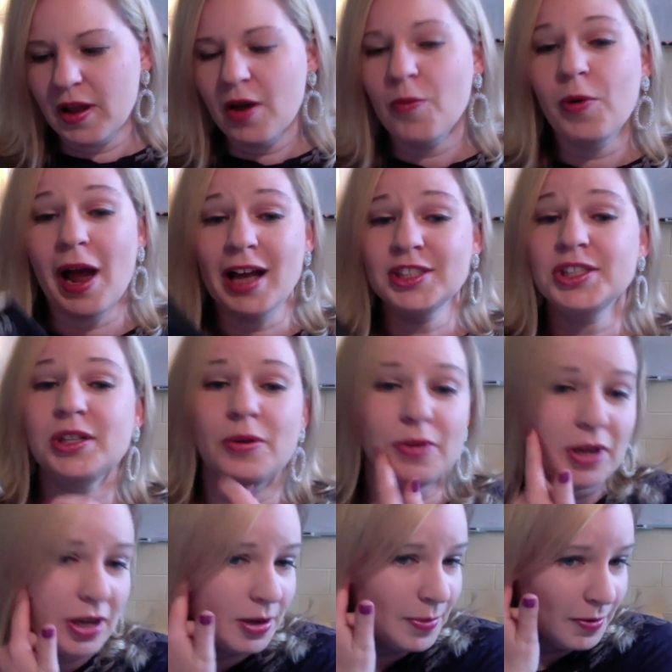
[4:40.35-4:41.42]
We're actually only
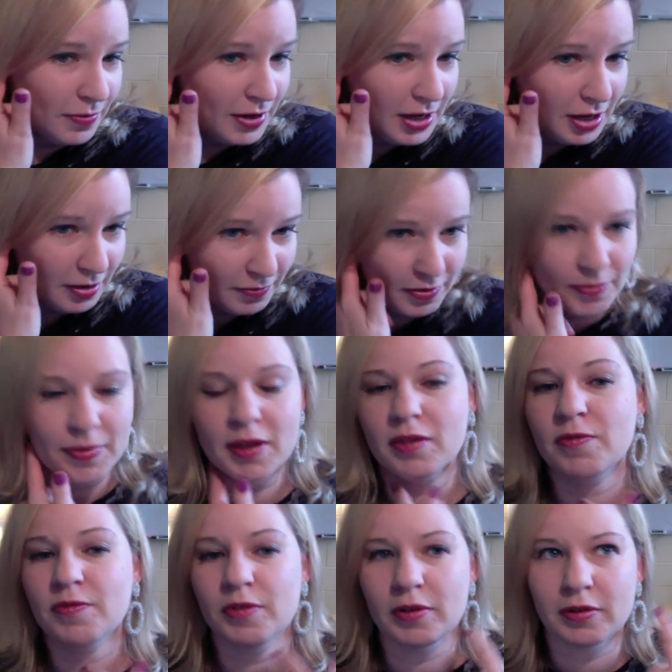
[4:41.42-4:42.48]
going to be reading from this
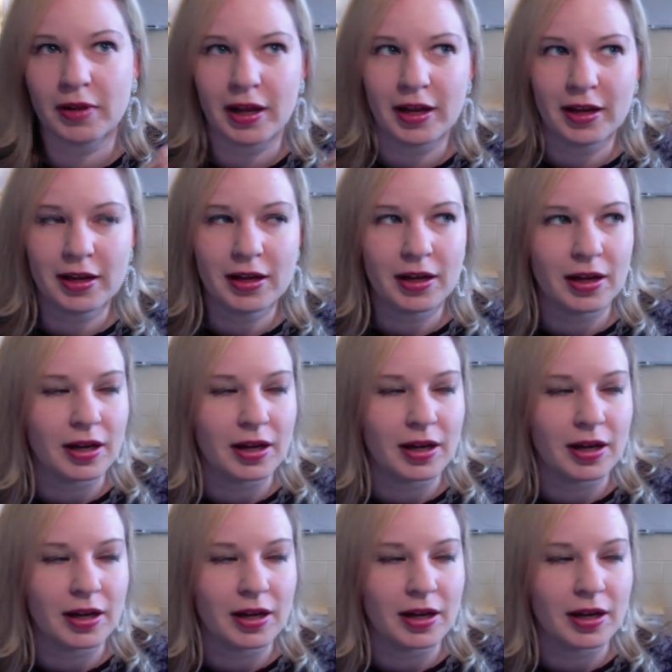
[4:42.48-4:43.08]
for like